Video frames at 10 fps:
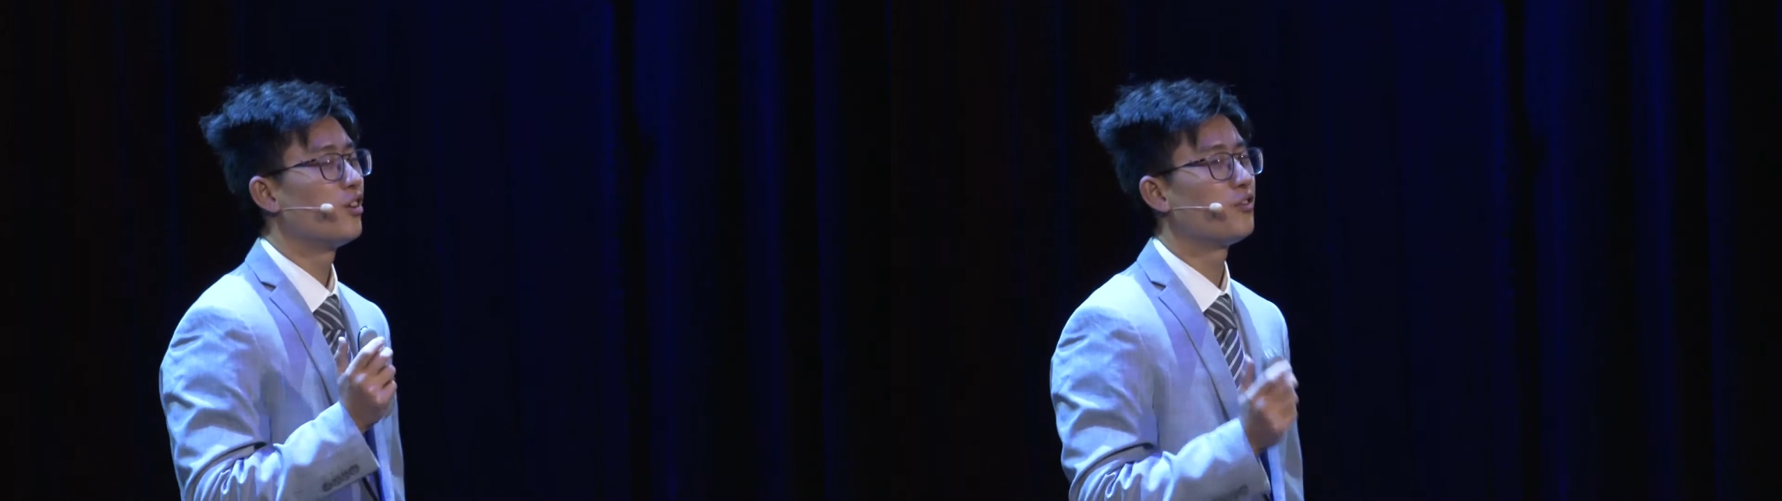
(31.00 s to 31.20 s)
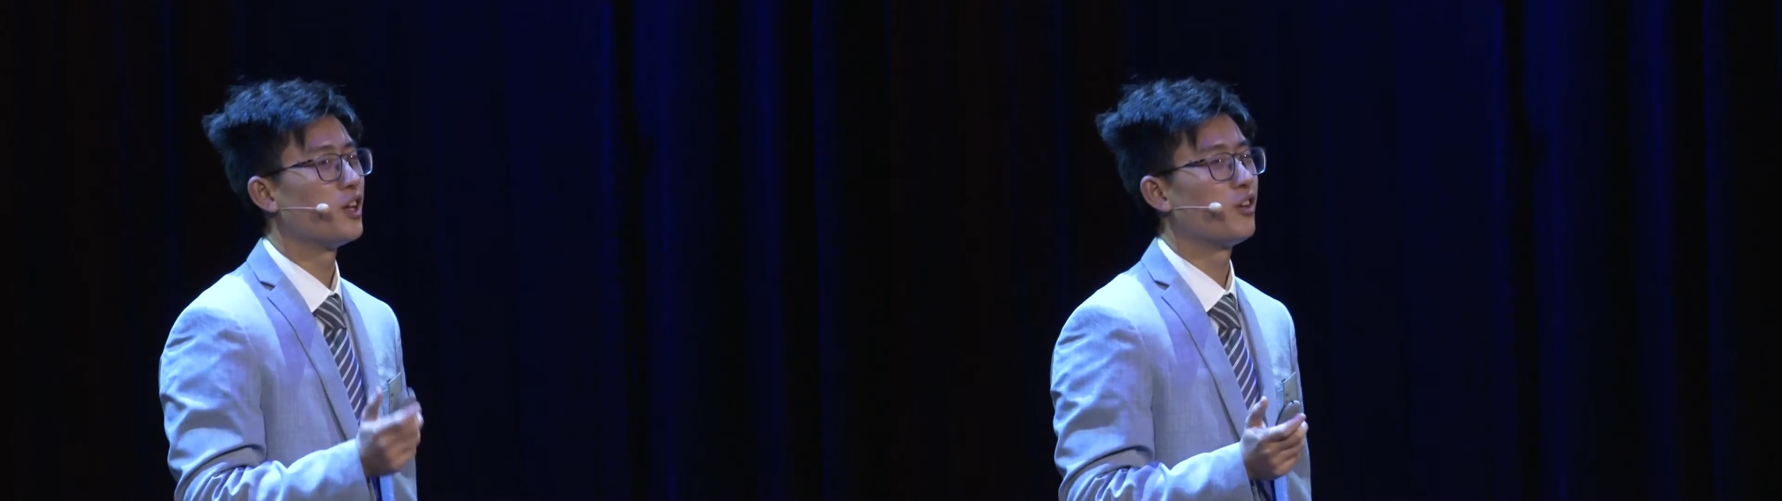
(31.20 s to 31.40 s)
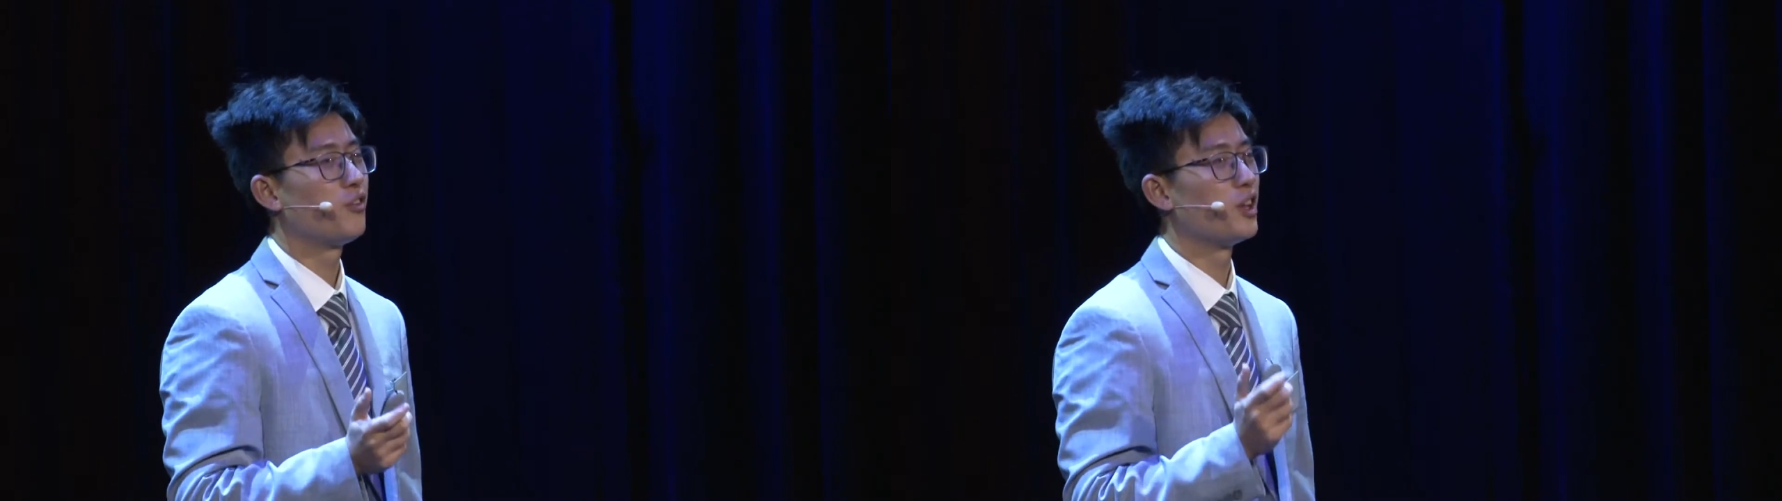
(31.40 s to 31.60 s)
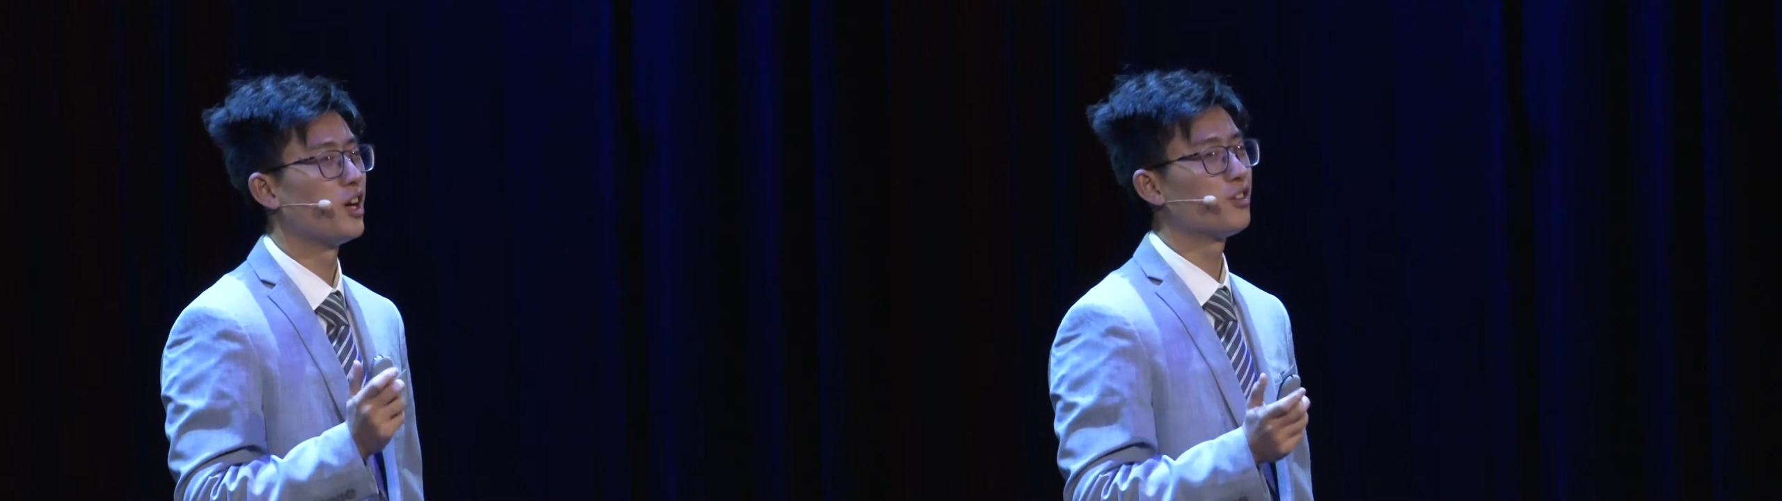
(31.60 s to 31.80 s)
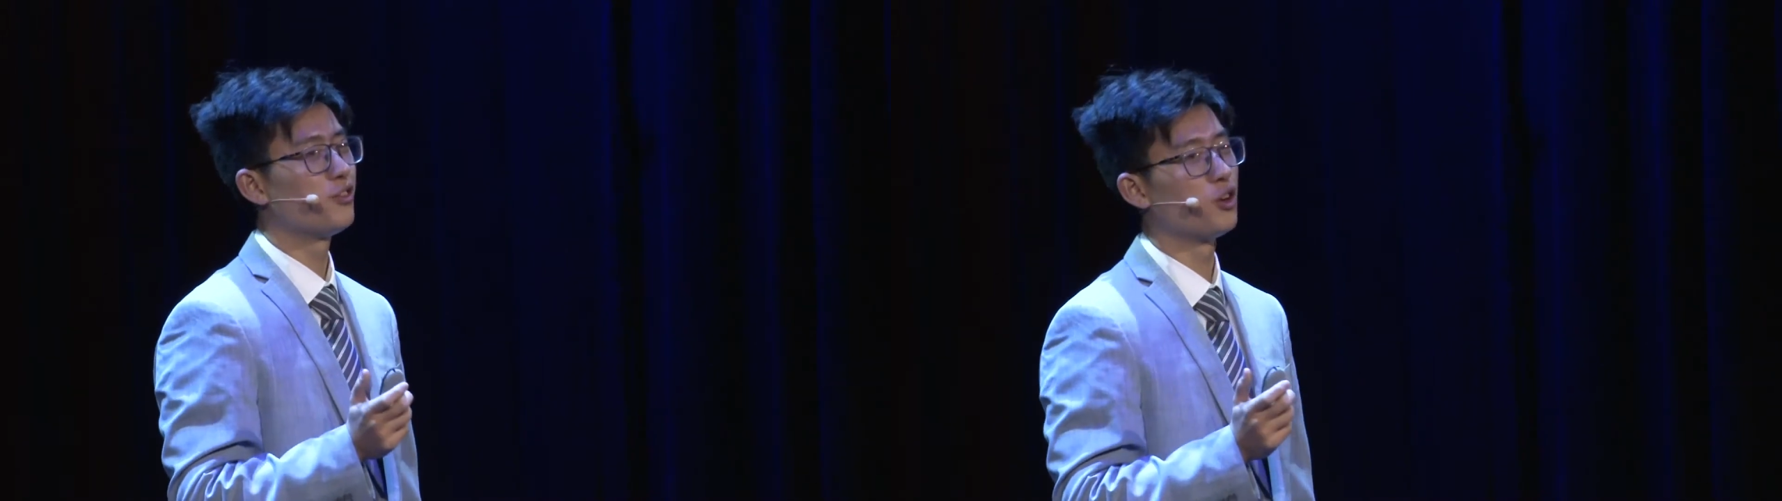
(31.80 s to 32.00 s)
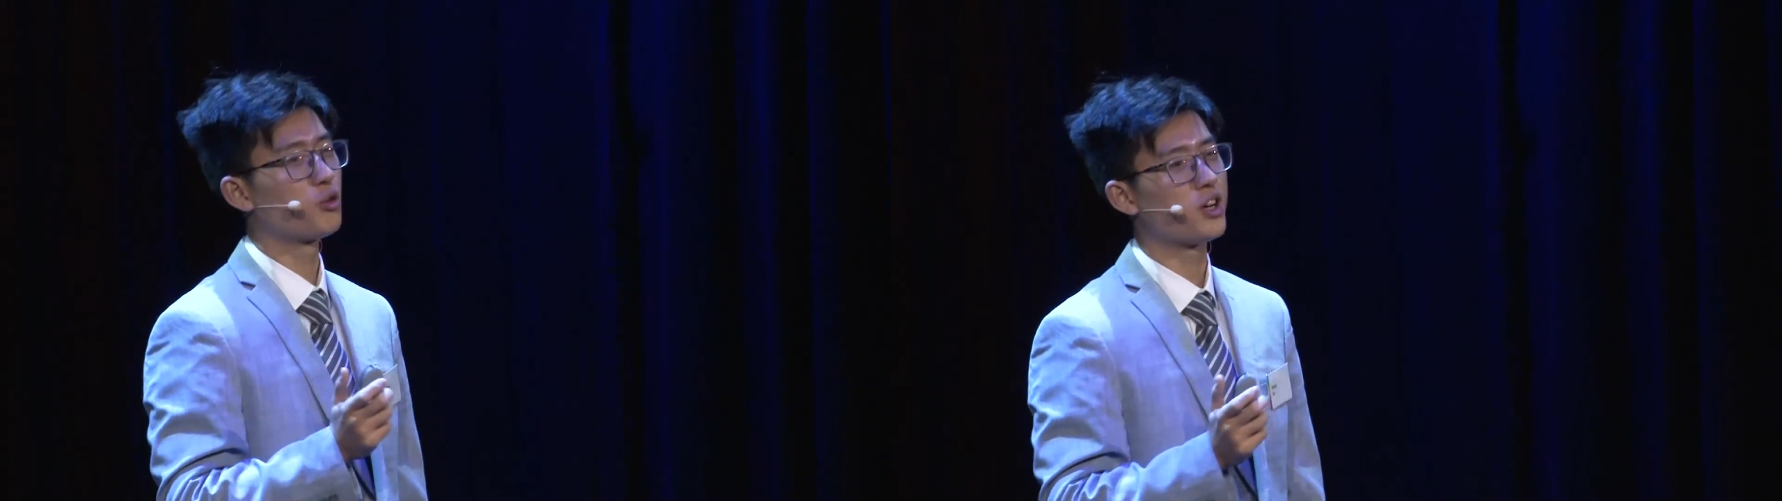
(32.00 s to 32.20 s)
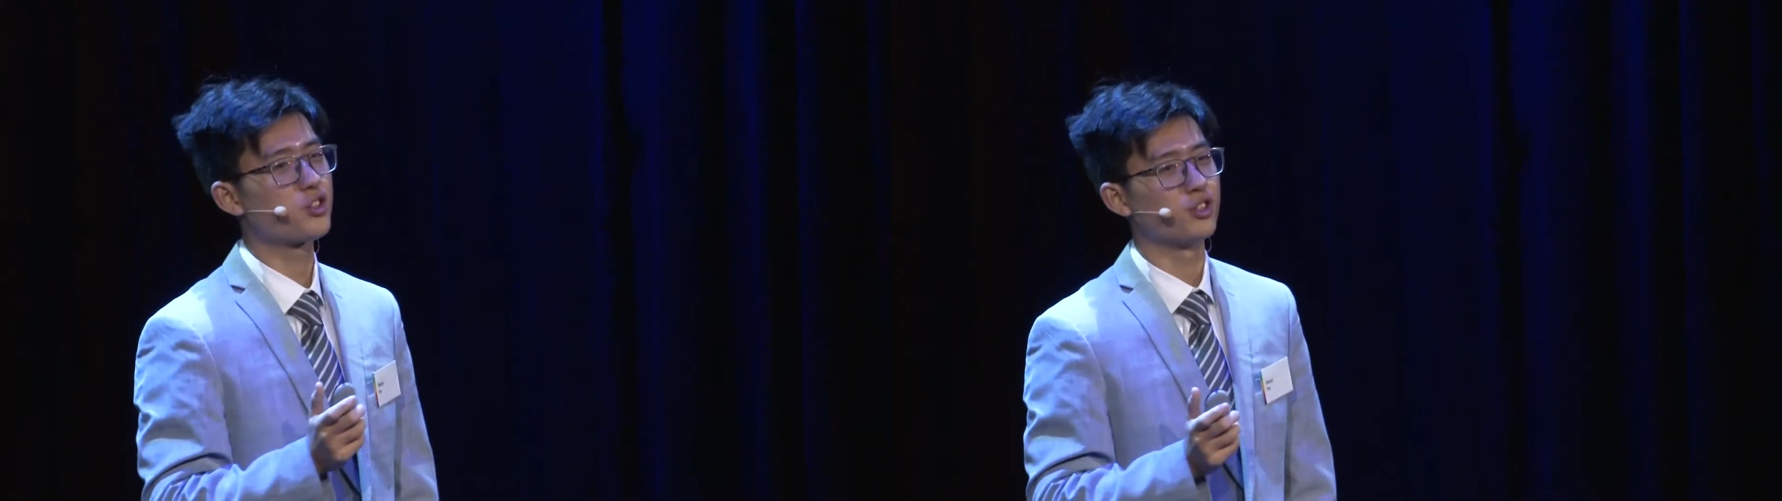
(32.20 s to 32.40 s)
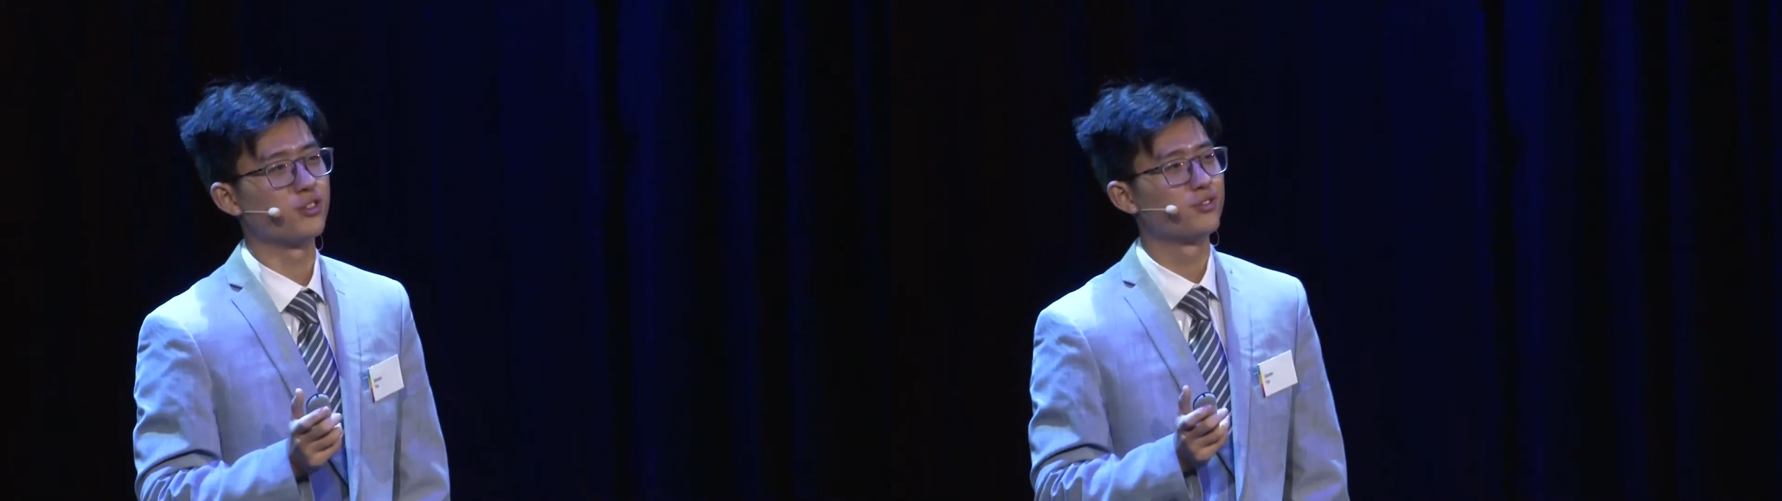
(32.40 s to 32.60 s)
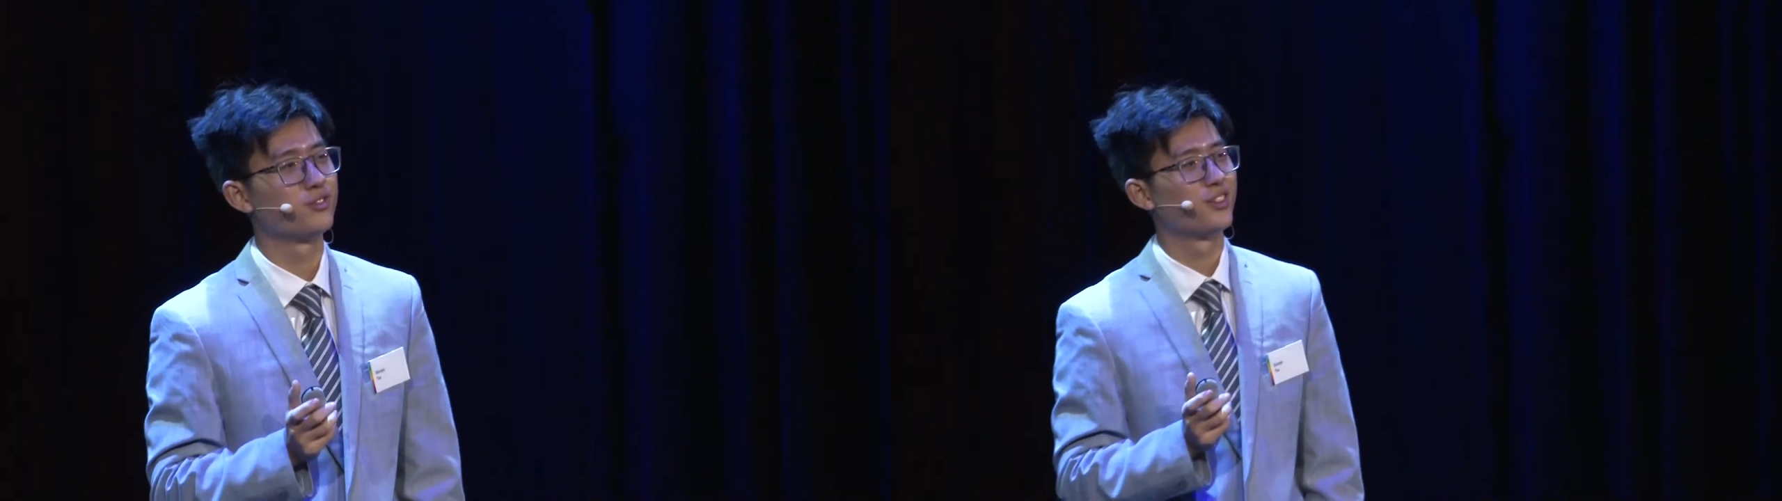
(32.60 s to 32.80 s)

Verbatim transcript: philosophical question